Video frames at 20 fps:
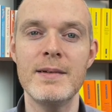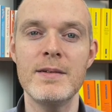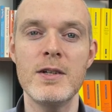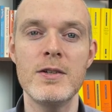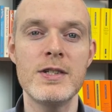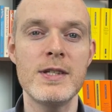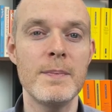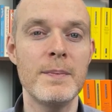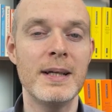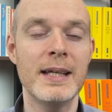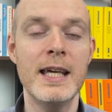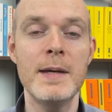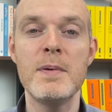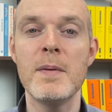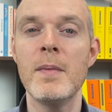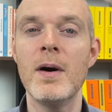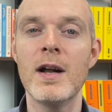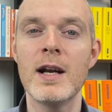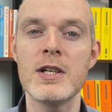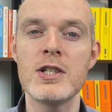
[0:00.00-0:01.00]
You simply keep a
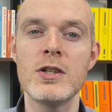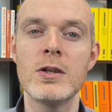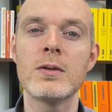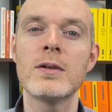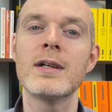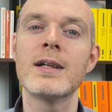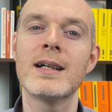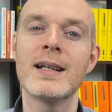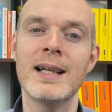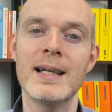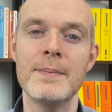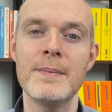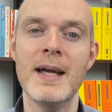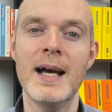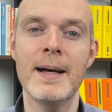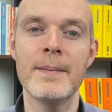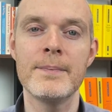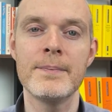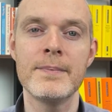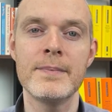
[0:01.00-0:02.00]
mileage log, claim
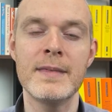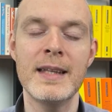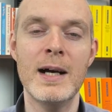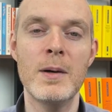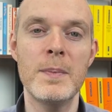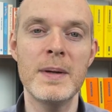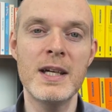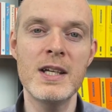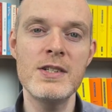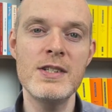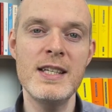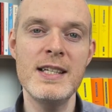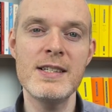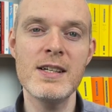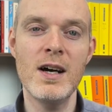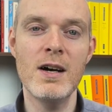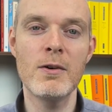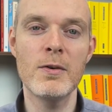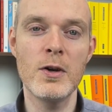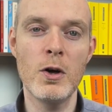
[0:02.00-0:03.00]
that. Now, because these
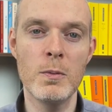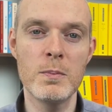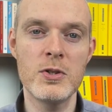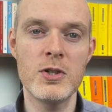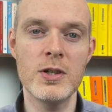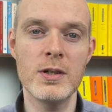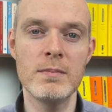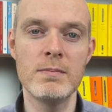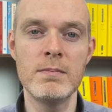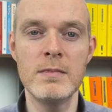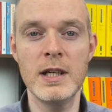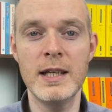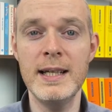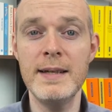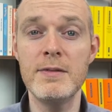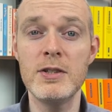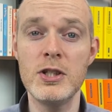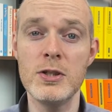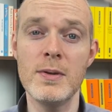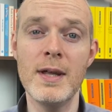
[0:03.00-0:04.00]
are an option, you can
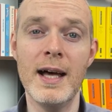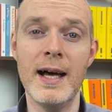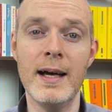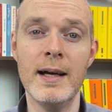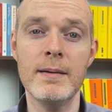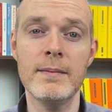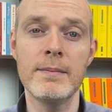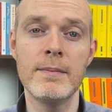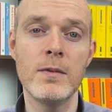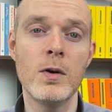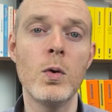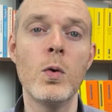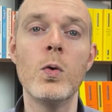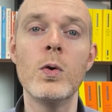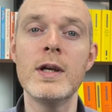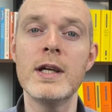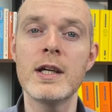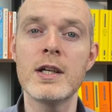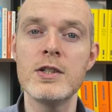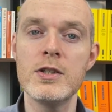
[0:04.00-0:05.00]
either do that or
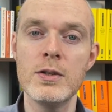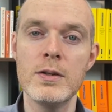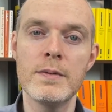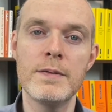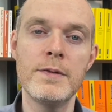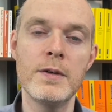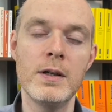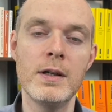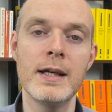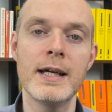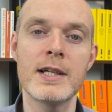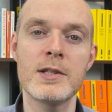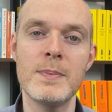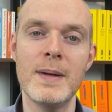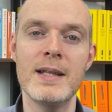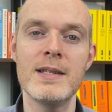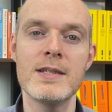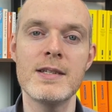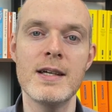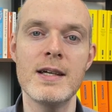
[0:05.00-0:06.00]
you can do the full
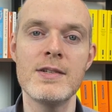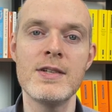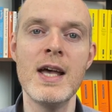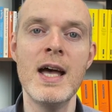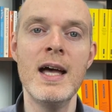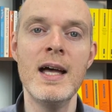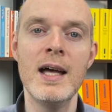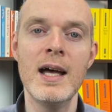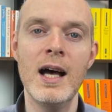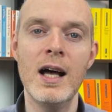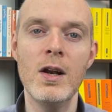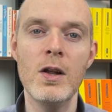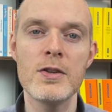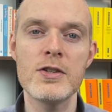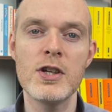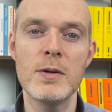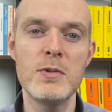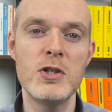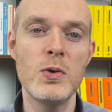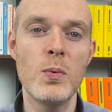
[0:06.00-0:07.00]
expenses. A lot of
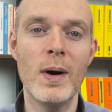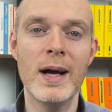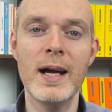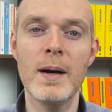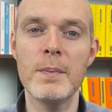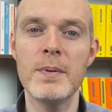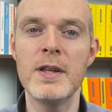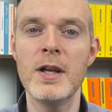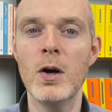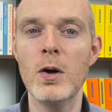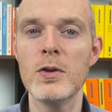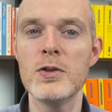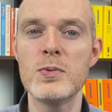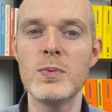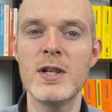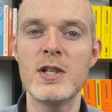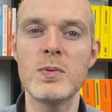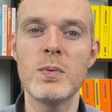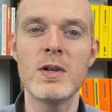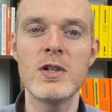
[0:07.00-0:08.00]
times you weigh up the odds,
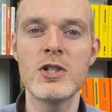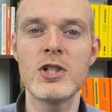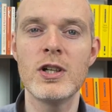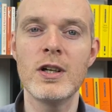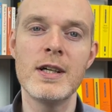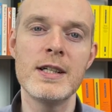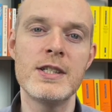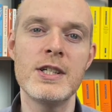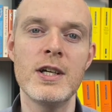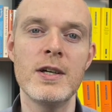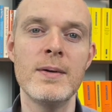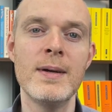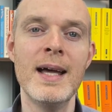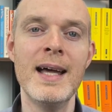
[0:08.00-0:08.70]
which one shall I do?